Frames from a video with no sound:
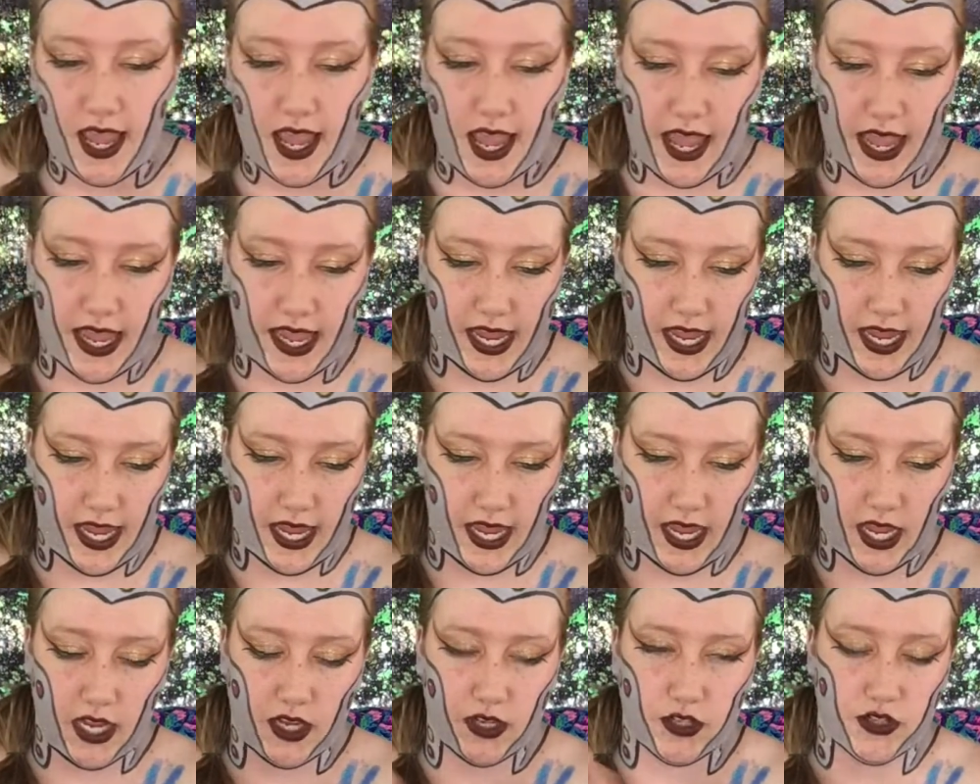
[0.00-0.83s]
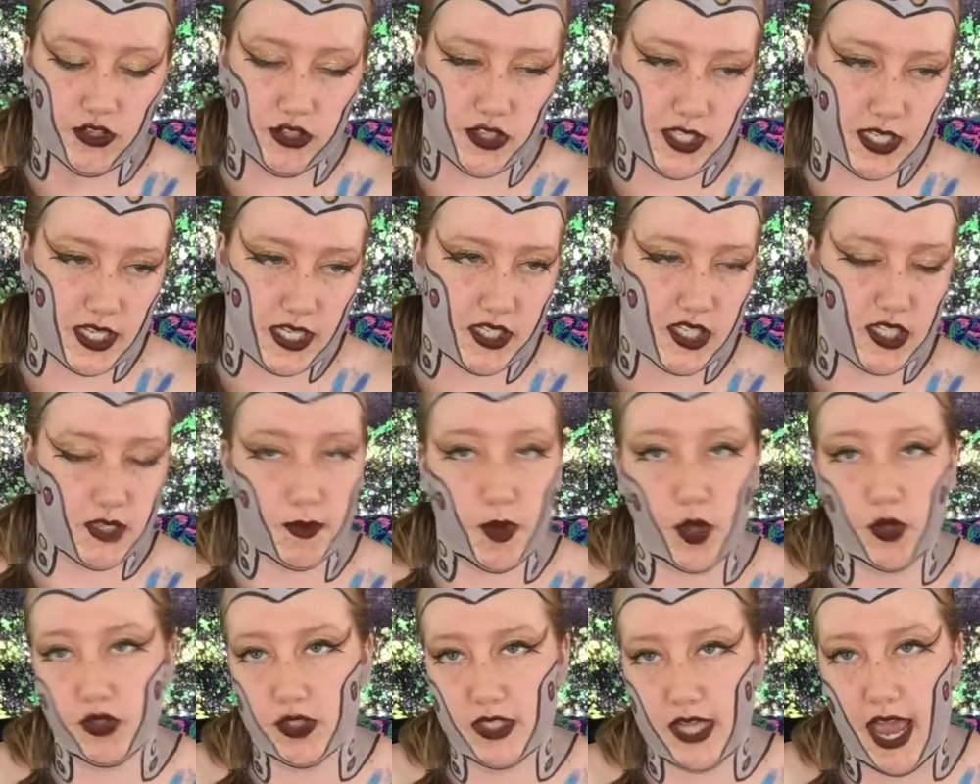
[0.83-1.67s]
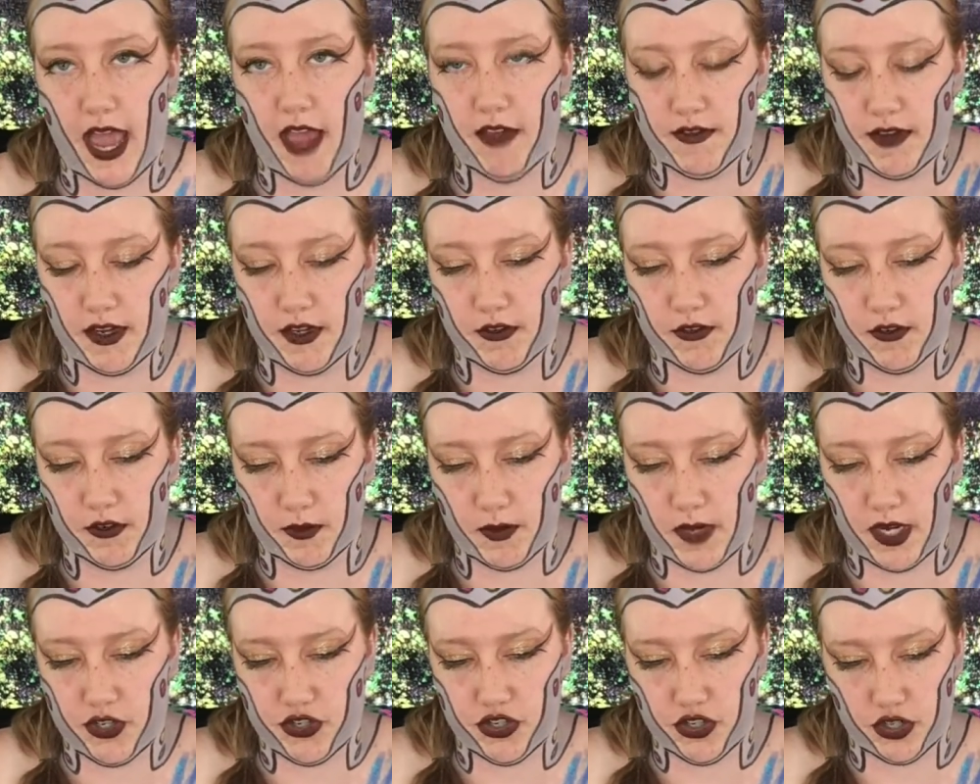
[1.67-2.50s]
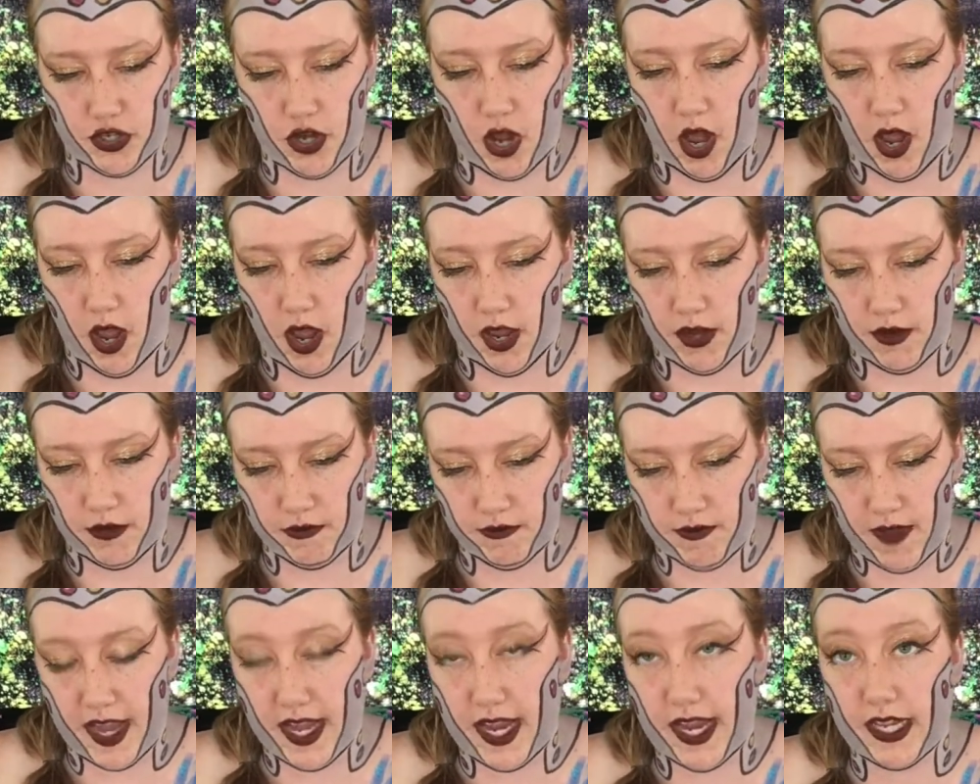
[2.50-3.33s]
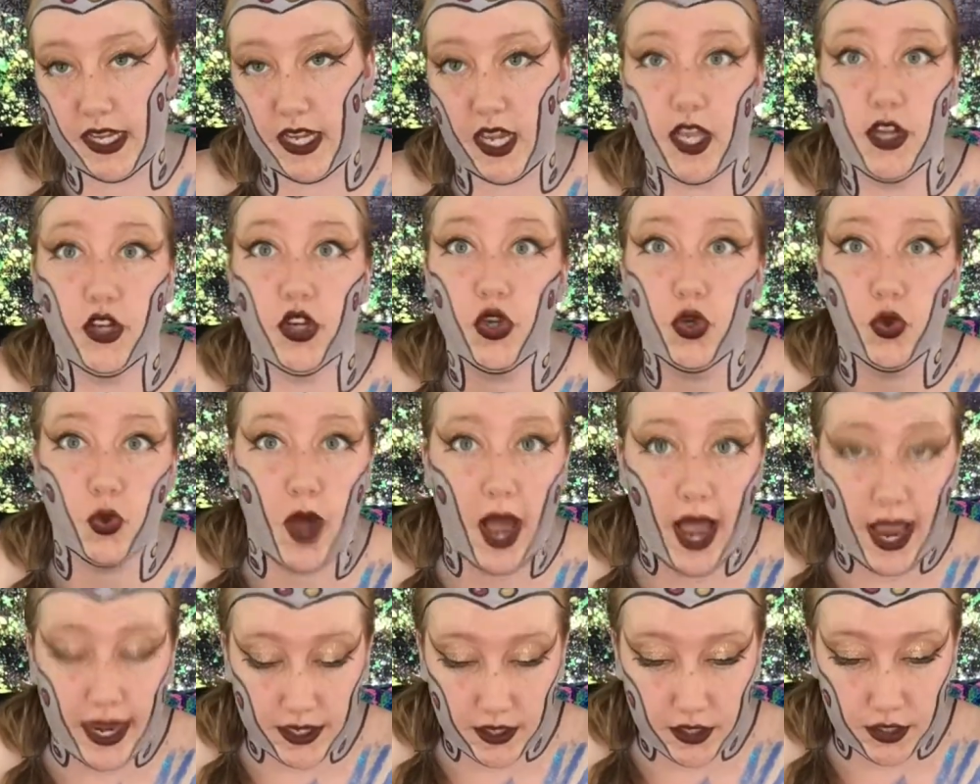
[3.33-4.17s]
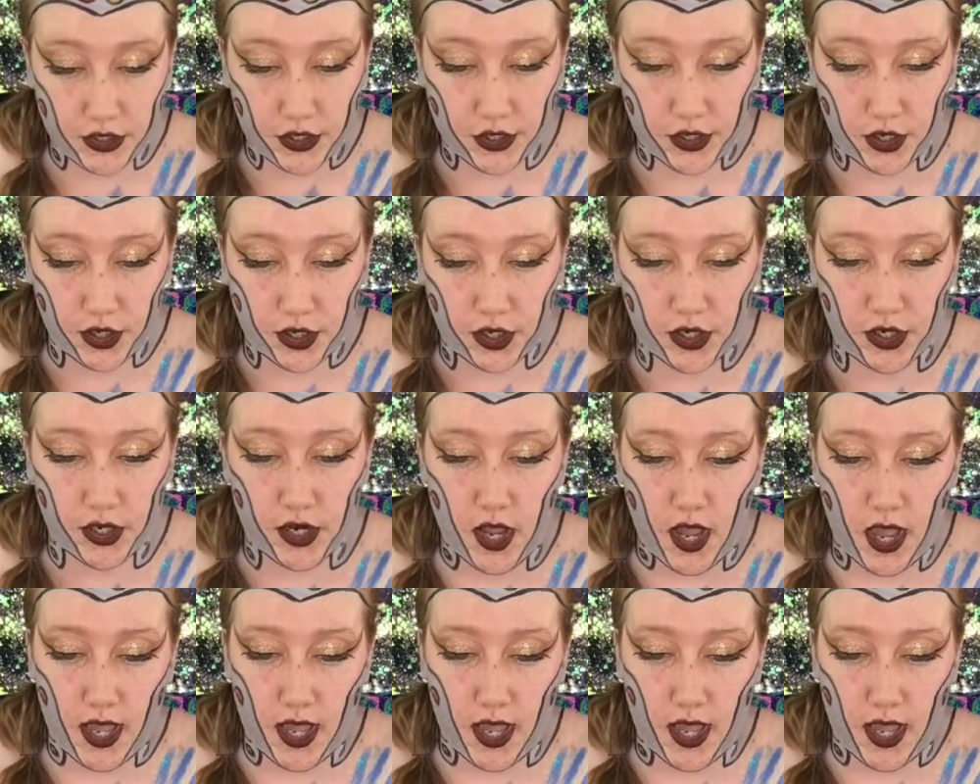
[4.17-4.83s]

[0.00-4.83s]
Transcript: and Sid's supposed to have information on Fennec and who hired her,